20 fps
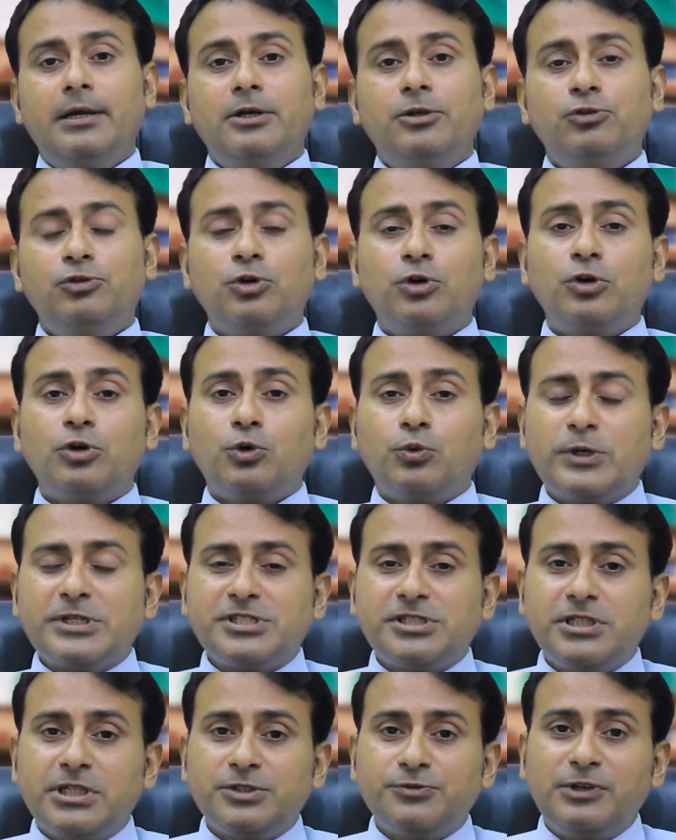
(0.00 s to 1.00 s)
So
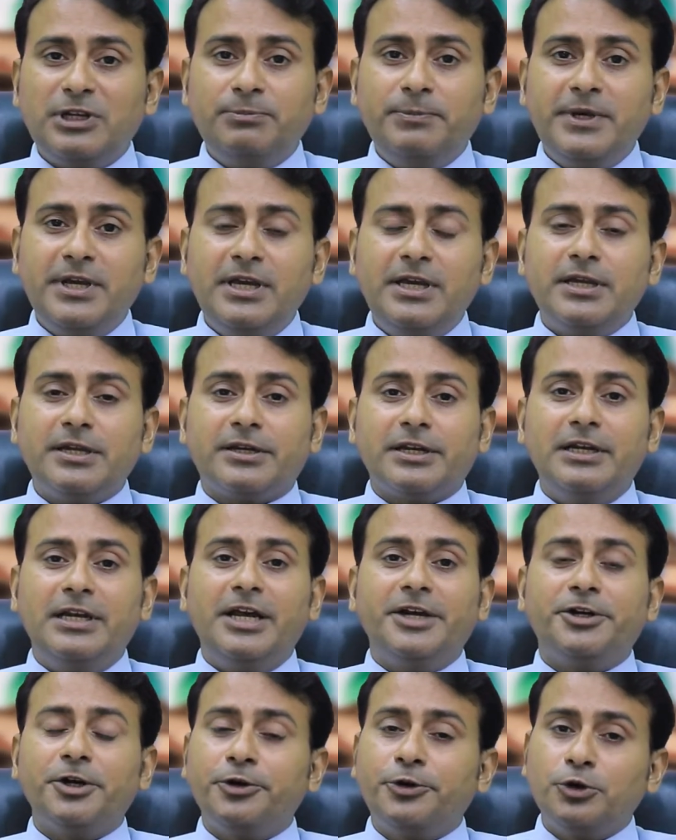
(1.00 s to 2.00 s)
questions will be
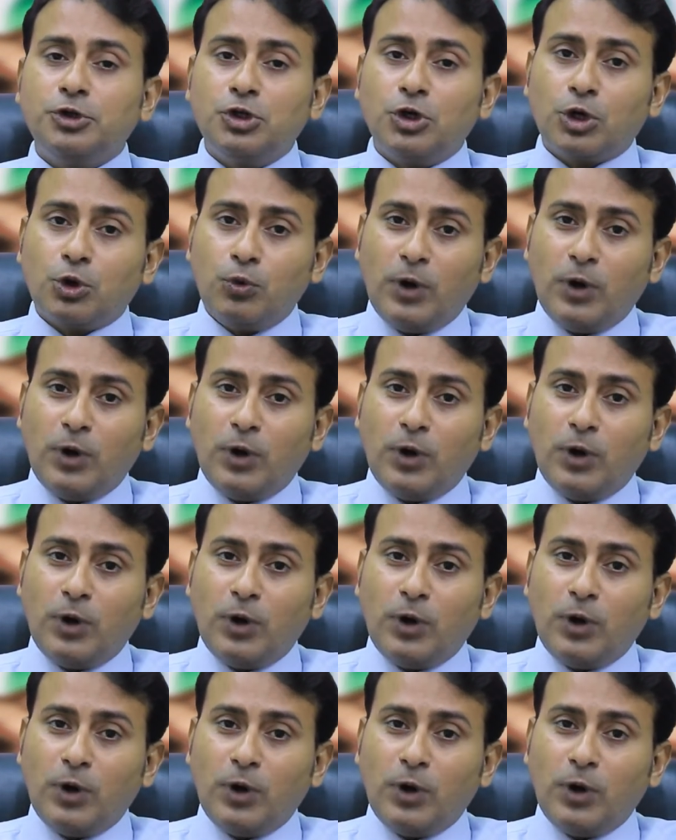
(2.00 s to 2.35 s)
related to your